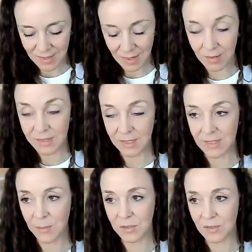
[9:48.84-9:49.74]
art
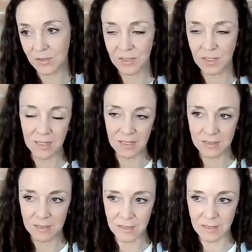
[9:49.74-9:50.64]
exhibitions that I had
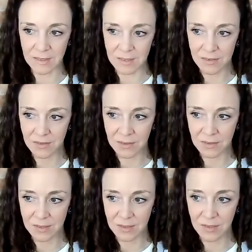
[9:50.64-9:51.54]
in Ireland a few
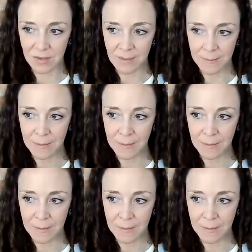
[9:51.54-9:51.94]
years ago,